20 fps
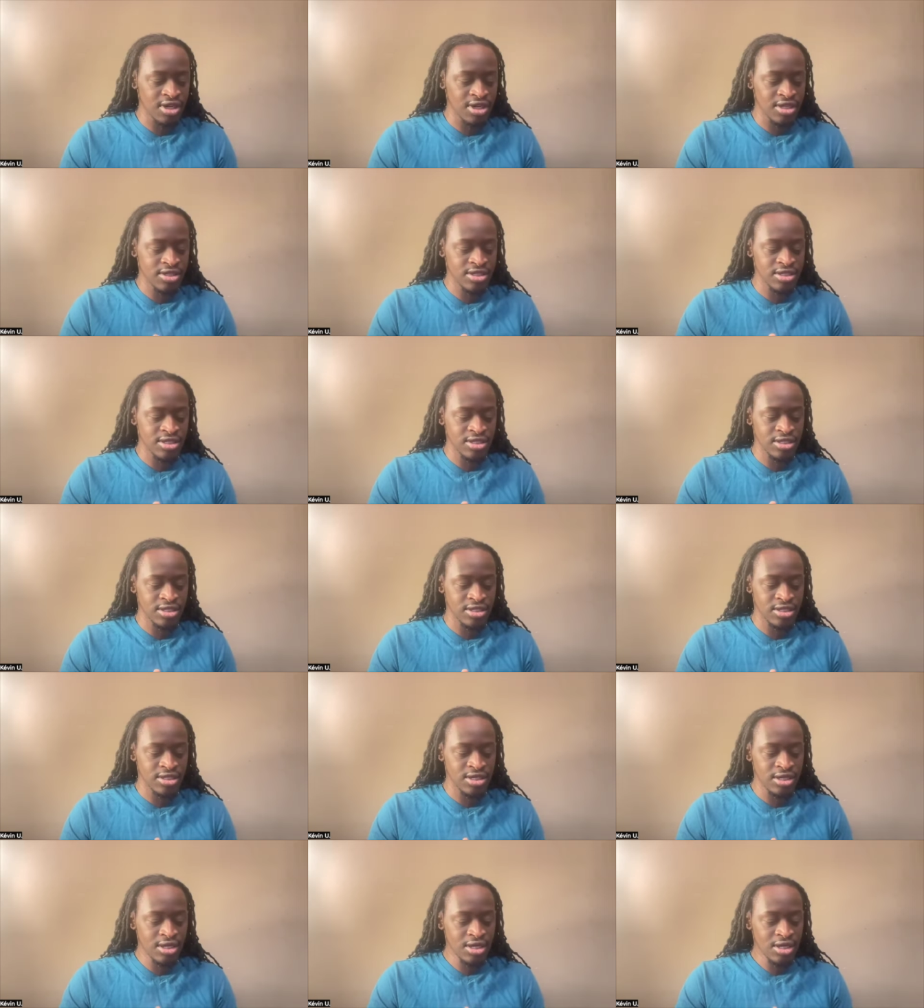I
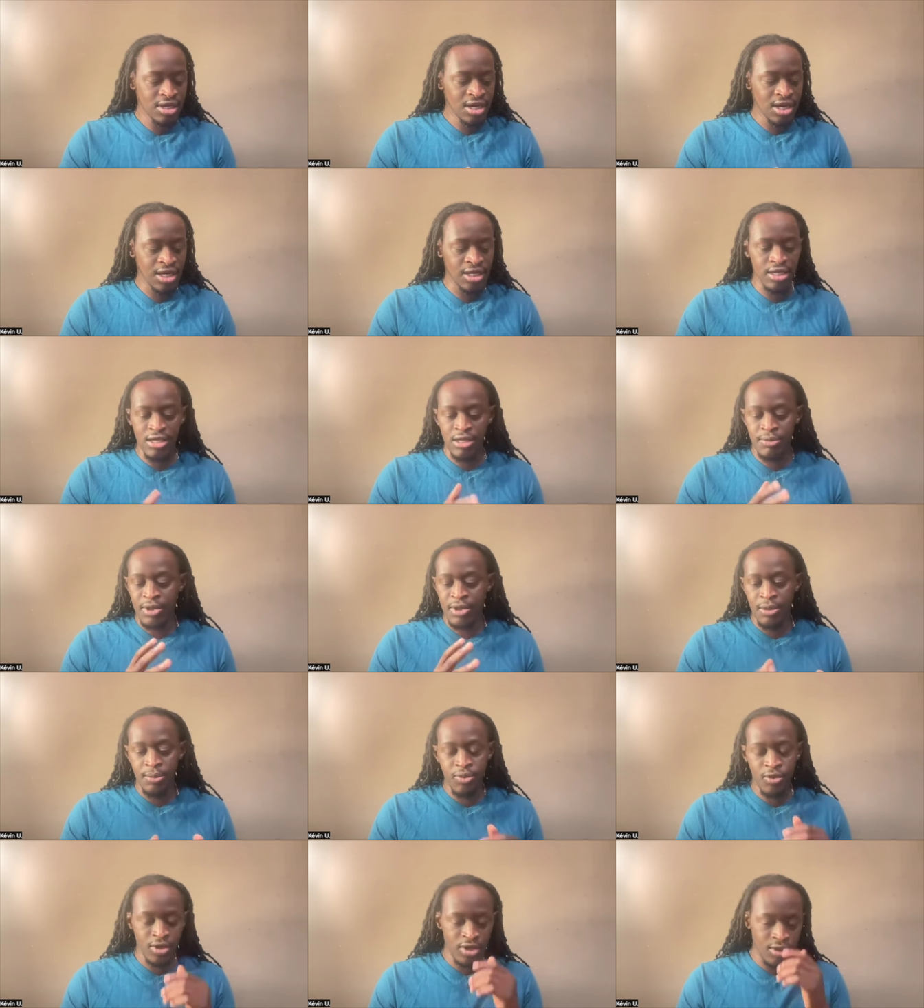think I ended up at a
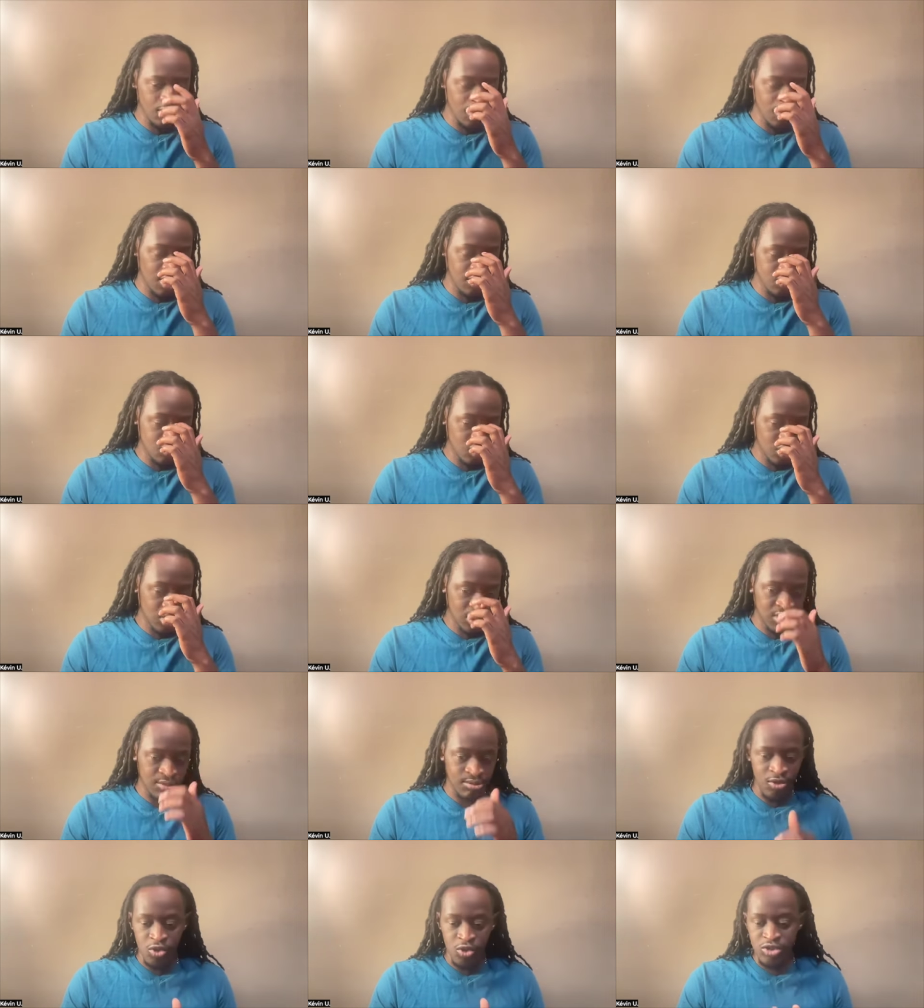point where I was
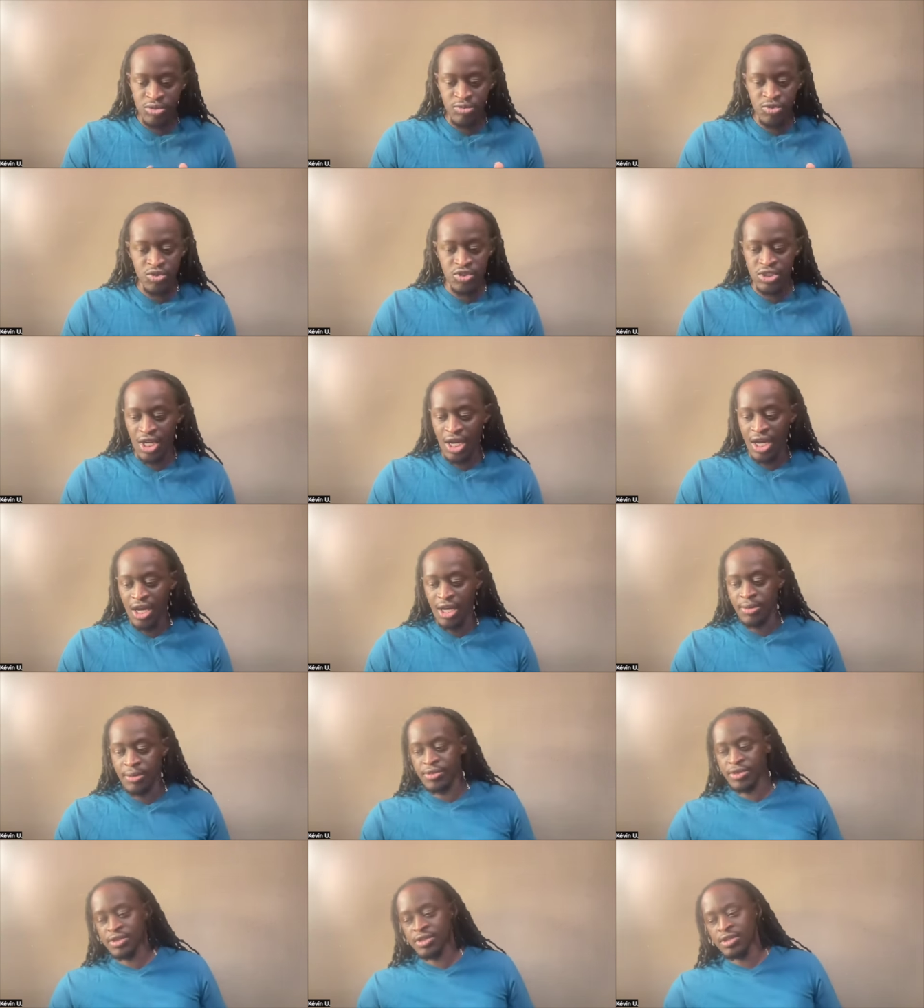working multiple
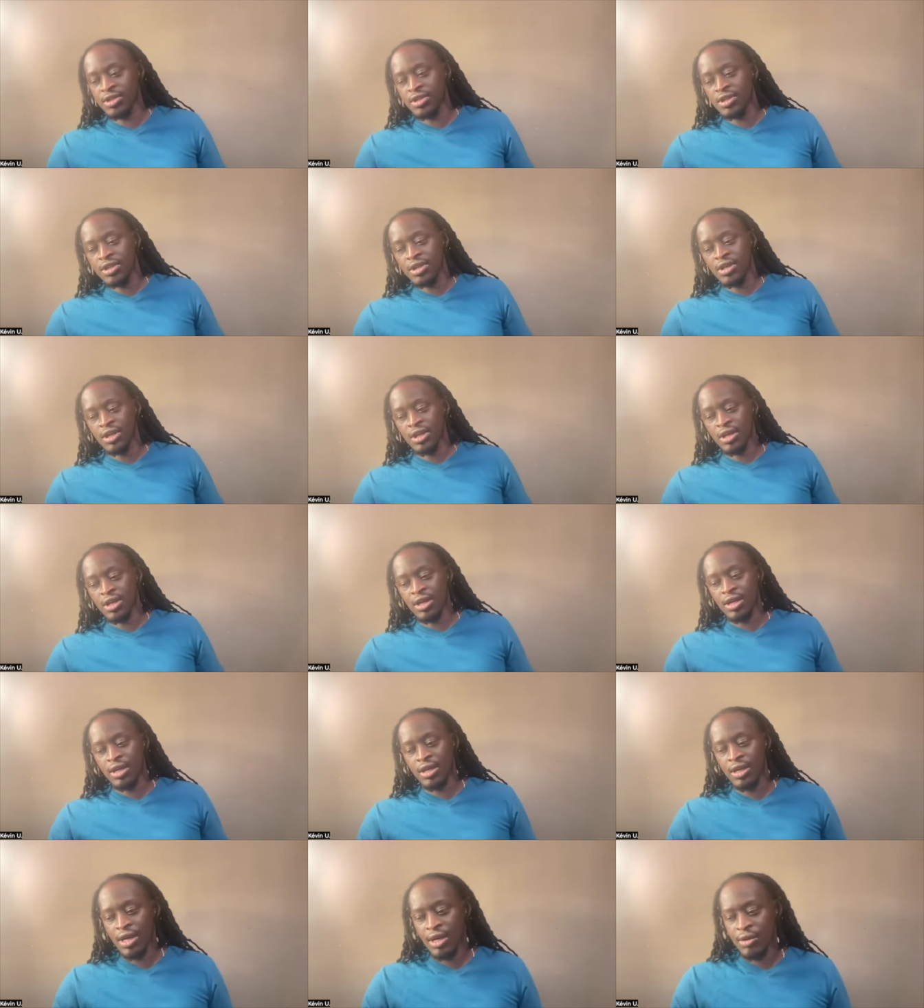jobs
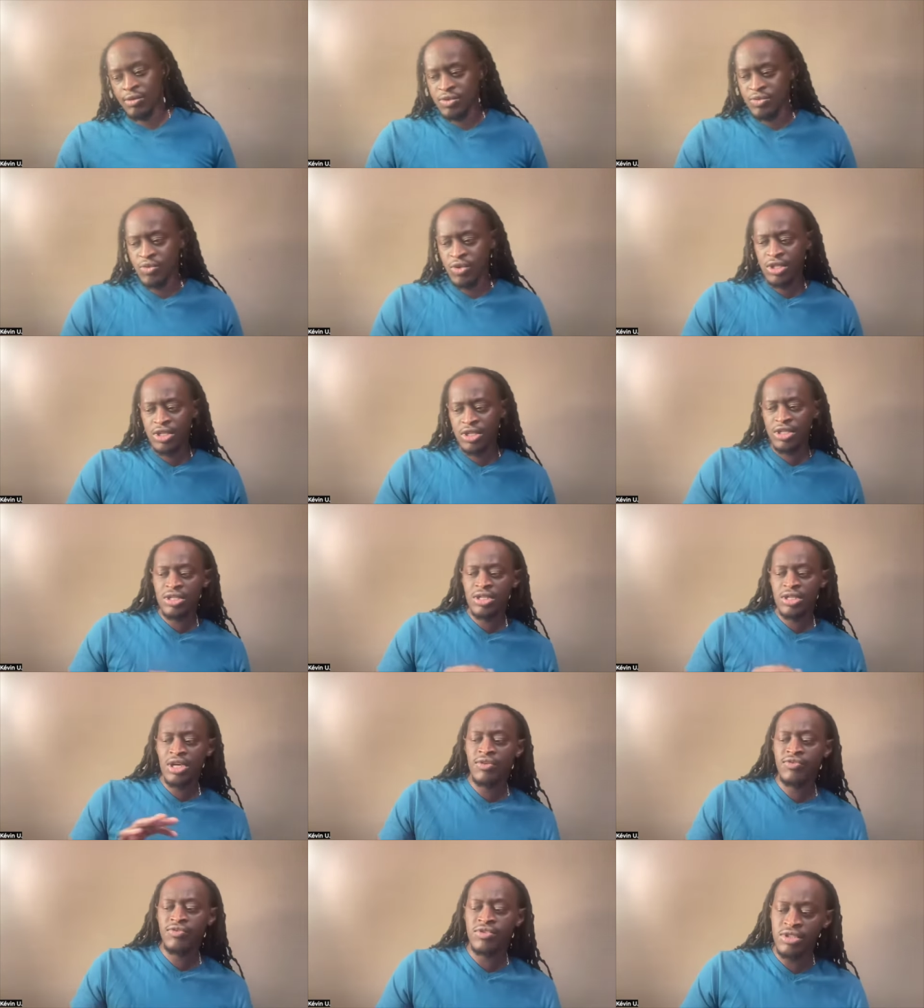and I was working
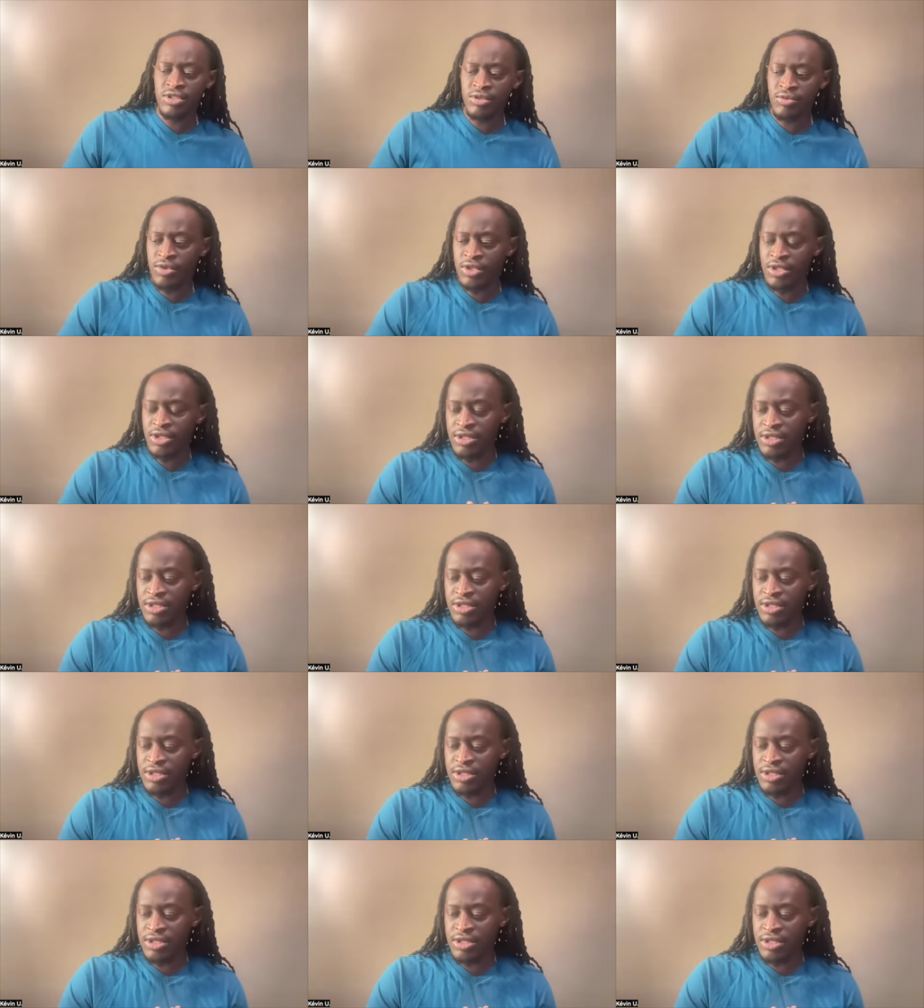heavily with